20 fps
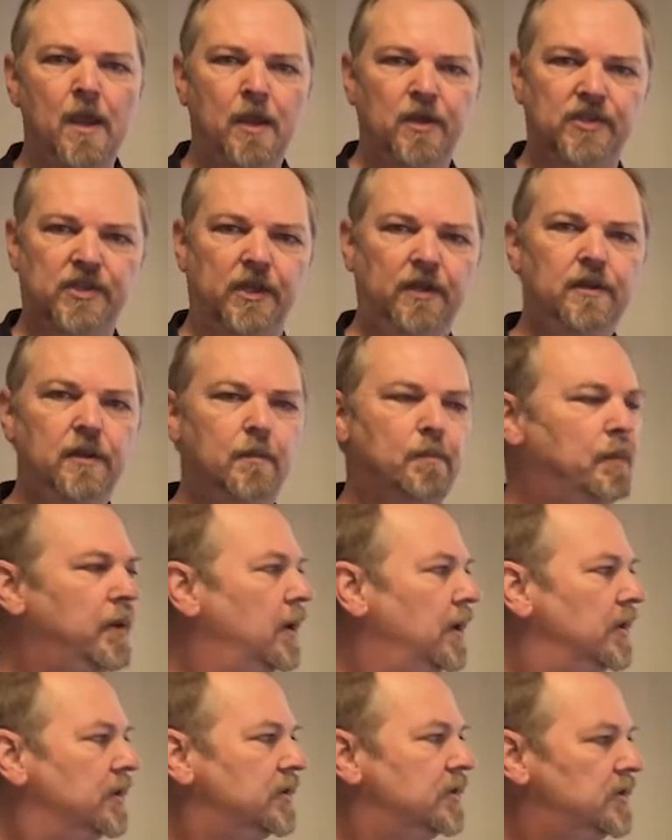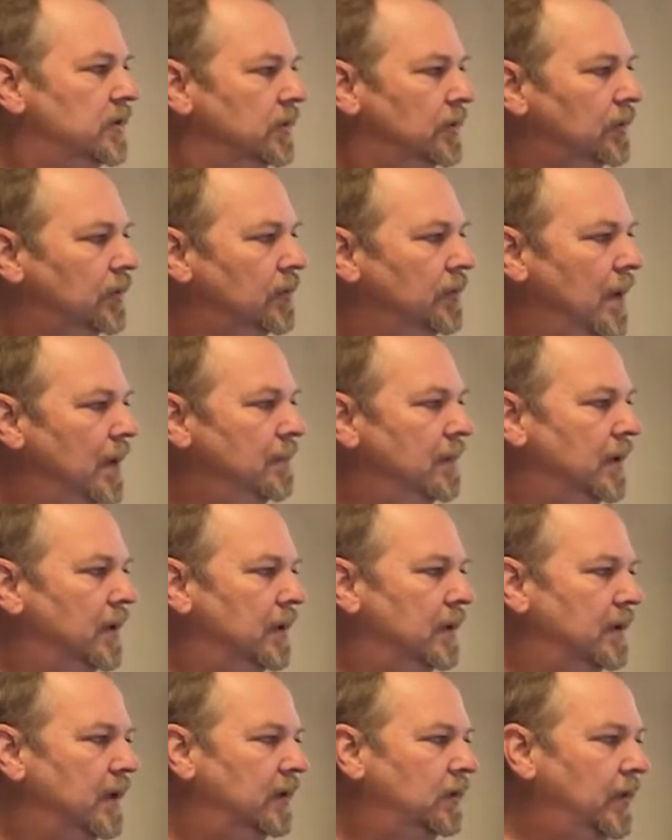So in the past, you will
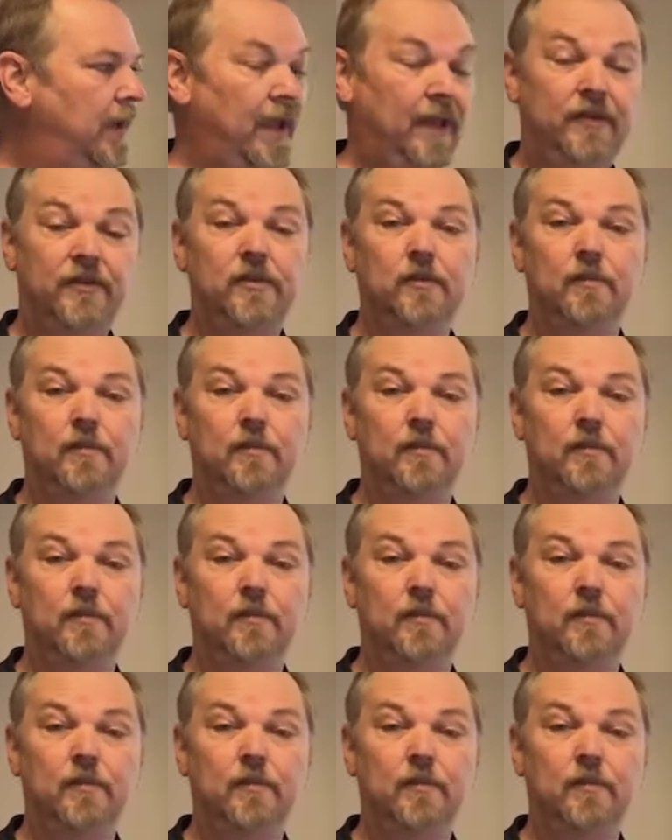remember that we had to